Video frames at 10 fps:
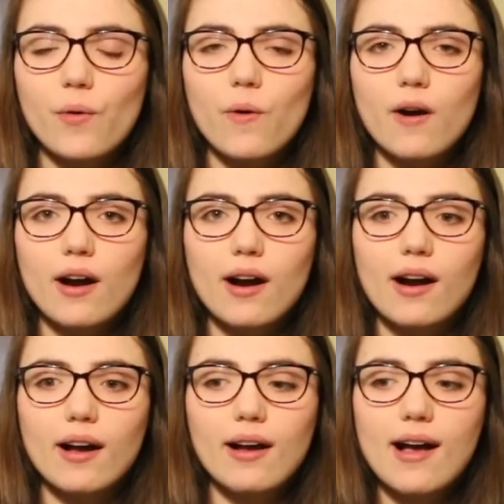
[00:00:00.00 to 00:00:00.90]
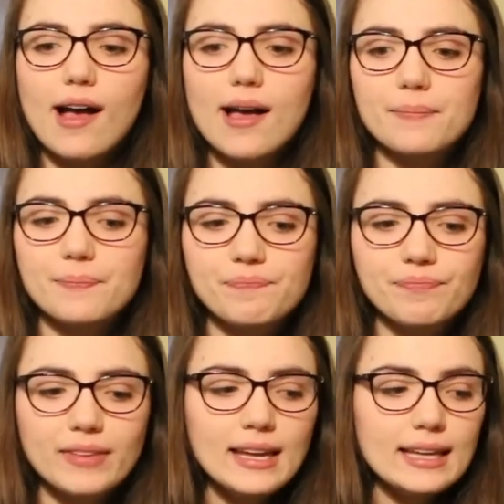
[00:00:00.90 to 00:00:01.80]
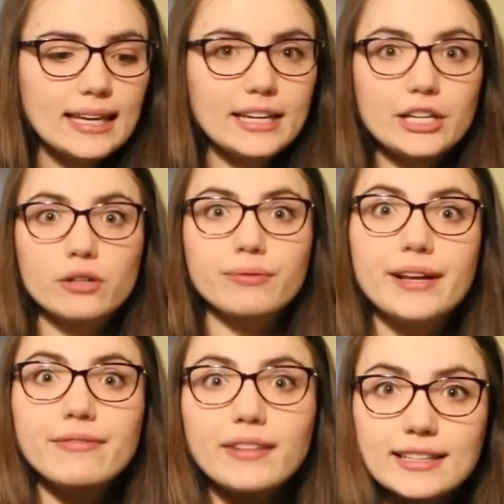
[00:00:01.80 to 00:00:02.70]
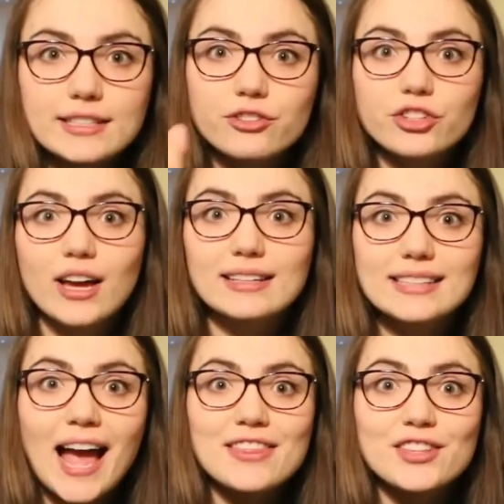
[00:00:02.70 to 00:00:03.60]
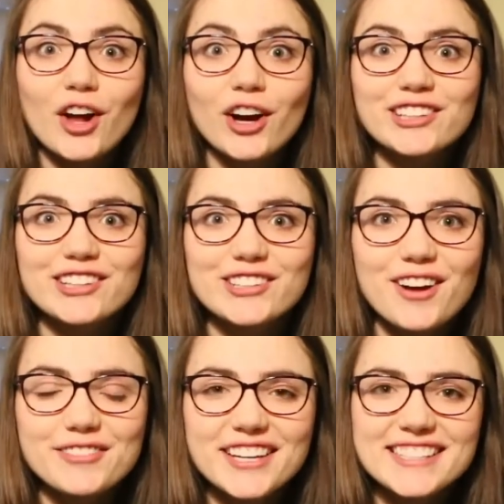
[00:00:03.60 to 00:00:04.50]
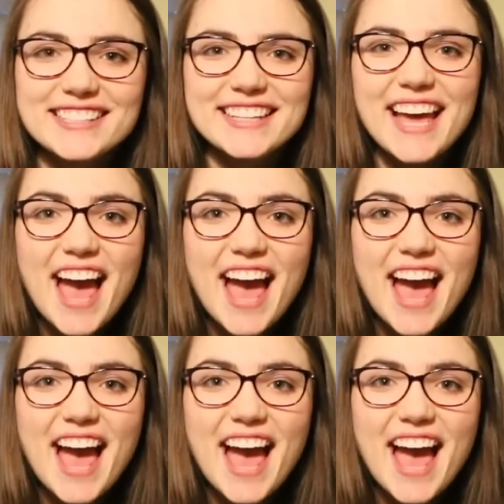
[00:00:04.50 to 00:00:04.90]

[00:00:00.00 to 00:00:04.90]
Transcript: or getting your reflexes checked at the doctor's office.